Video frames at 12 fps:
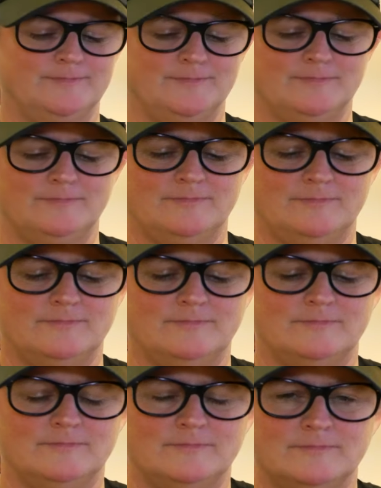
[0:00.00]

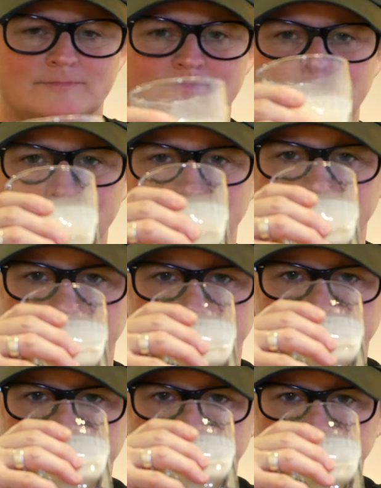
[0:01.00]
Nothing is said.